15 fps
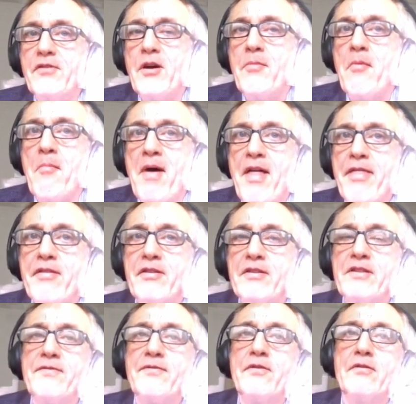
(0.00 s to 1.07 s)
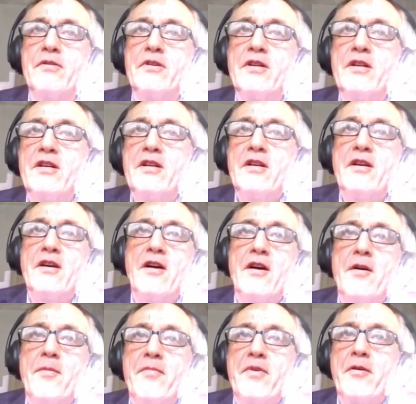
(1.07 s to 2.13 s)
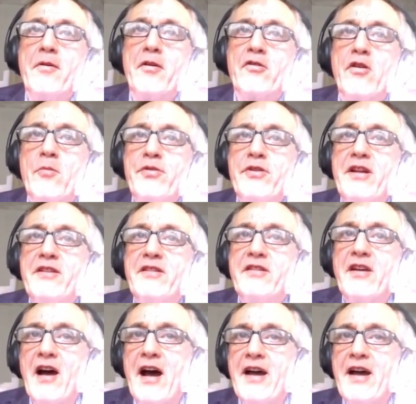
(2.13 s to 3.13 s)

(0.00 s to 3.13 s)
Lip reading: develop methods for component